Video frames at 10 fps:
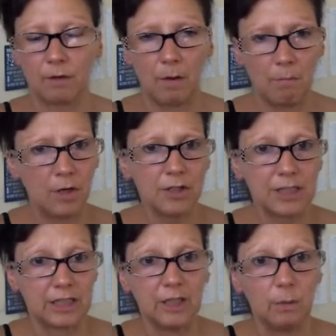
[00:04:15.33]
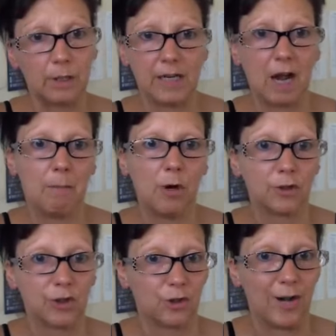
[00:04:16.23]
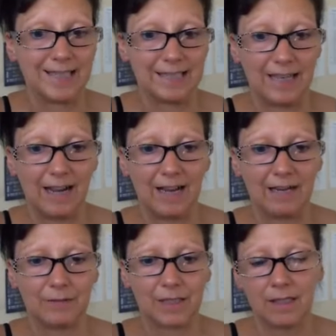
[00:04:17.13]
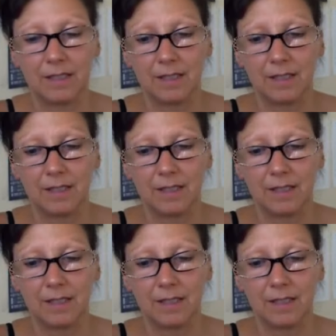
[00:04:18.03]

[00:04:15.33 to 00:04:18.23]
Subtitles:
Got more to deal with now, more stress in our lives.